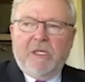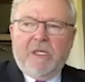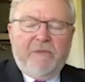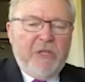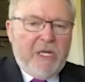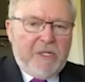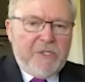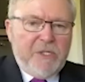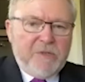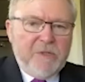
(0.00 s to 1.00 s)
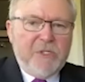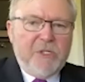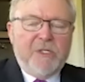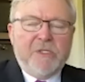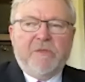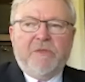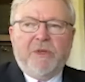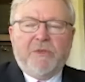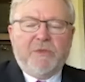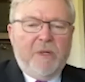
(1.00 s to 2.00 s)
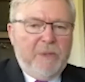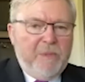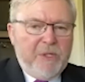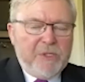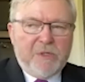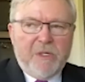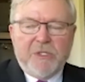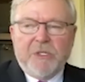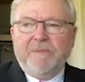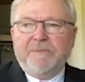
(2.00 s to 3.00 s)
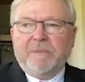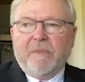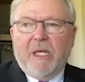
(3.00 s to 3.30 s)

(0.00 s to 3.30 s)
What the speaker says: given the eccentricities of the Trump administration.